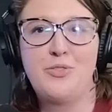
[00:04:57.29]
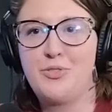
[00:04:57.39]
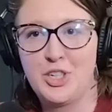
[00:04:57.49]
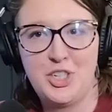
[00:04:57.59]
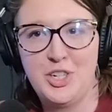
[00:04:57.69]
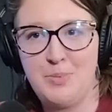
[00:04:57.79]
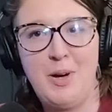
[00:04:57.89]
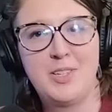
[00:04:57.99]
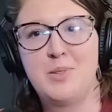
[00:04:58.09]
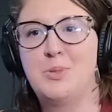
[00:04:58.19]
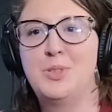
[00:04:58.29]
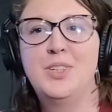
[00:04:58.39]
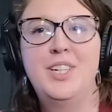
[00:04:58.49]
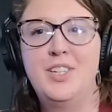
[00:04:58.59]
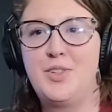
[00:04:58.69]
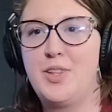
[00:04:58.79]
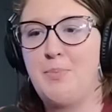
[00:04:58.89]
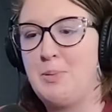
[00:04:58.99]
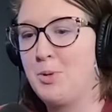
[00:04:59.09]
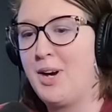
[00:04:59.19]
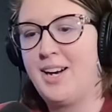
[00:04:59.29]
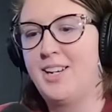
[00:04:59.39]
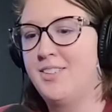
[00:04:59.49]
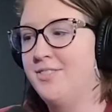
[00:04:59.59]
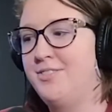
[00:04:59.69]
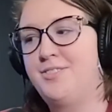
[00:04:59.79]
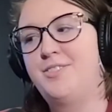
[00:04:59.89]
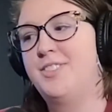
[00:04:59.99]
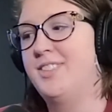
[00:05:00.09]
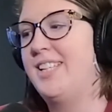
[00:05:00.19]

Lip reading: friction as possible so that people have